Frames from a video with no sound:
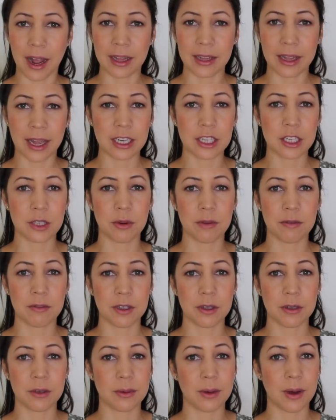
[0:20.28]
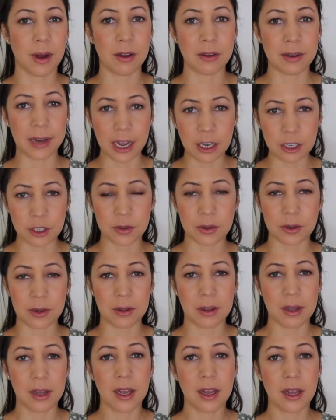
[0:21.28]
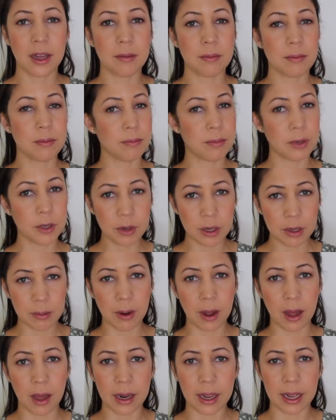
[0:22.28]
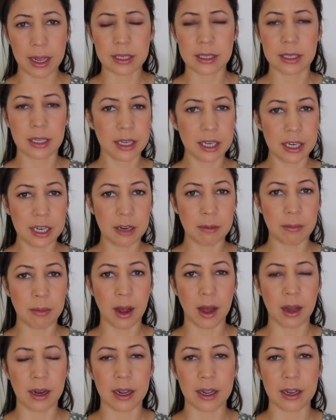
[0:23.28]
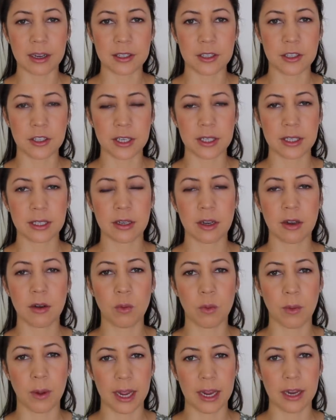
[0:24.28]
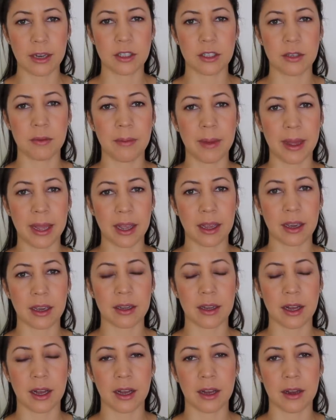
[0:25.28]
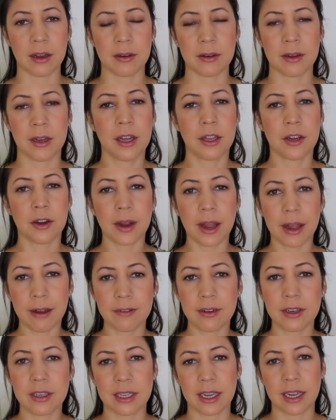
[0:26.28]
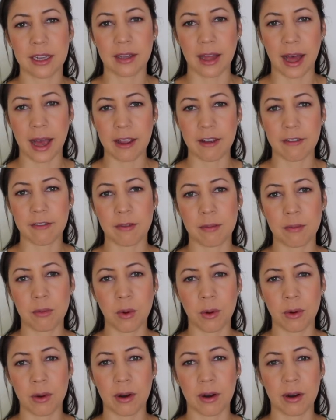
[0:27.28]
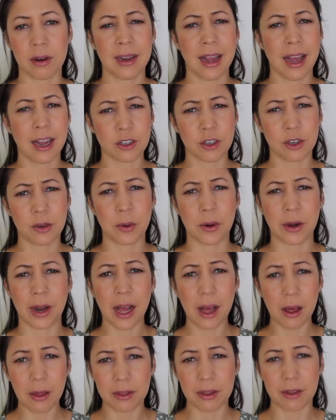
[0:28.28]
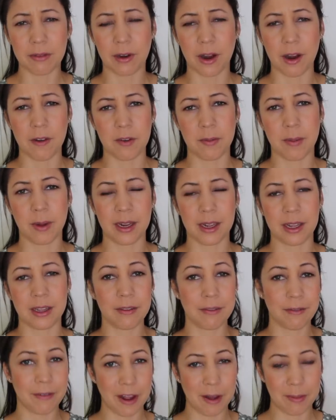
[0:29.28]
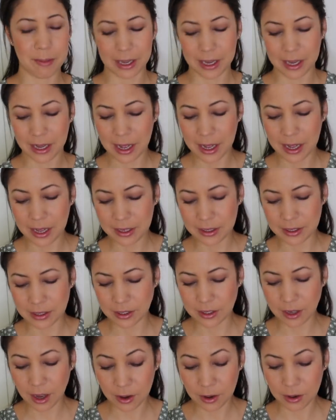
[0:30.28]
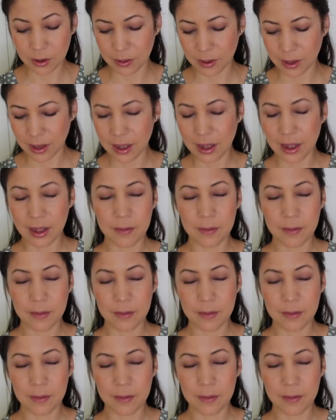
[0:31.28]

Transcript: I like to review all natural beauty products, cleaning products, just a way to make your everyday life more natural, more healthy for everybody in the family. So